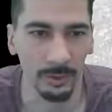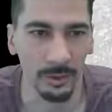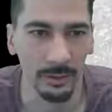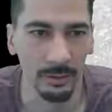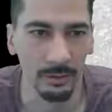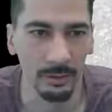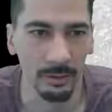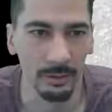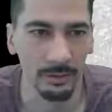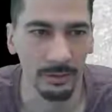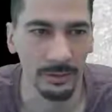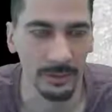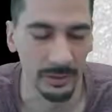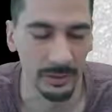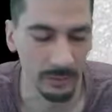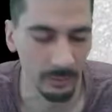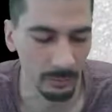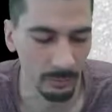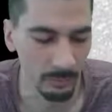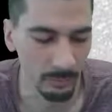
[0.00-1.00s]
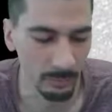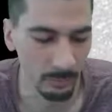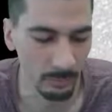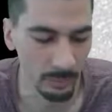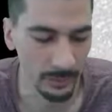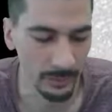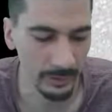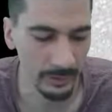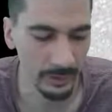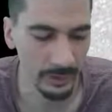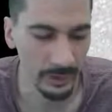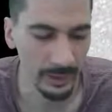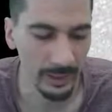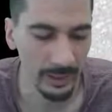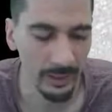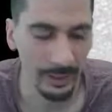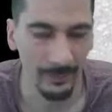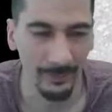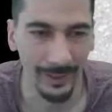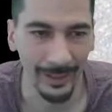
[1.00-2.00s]
want to close this one.
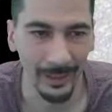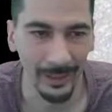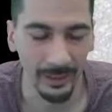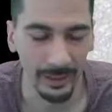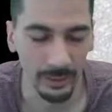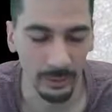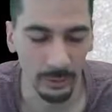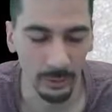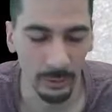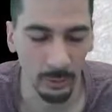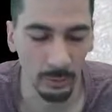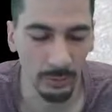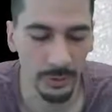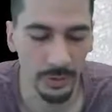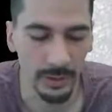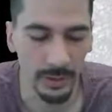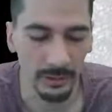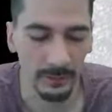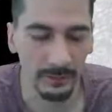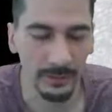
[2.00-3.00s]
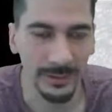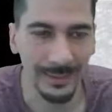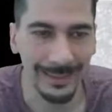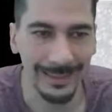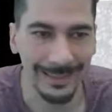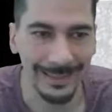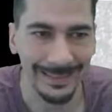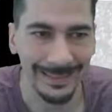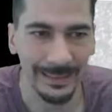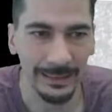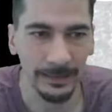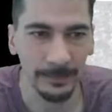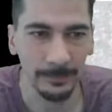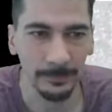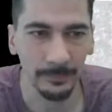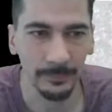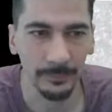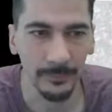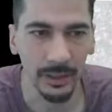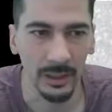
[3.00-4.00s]
If I hit Control Shift T,
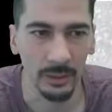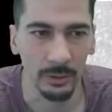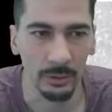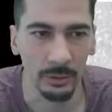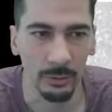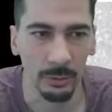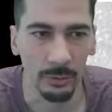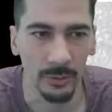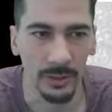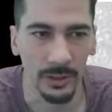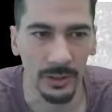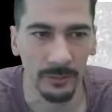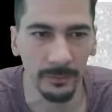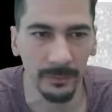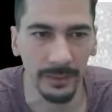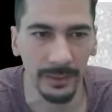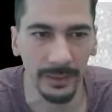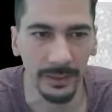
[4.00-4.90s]
Control Shift